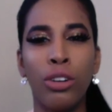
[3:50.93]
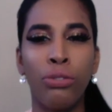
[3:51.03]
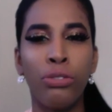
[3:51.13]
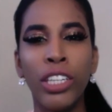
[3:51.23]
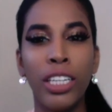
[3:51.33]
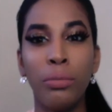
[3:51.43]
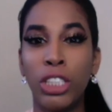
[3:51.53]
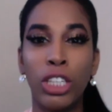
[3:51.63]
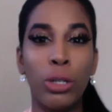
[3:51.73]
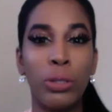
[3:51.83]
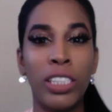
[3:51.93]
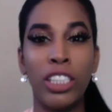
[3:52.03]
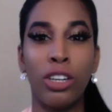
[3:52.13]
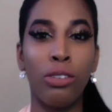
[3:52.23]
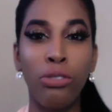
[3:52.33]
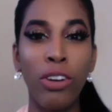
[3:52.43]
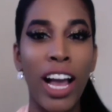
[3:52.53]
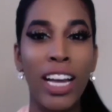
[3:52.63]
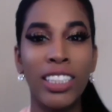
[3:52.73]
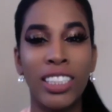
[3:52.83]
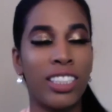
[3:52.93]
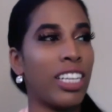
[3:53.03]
freedom to go see your friends,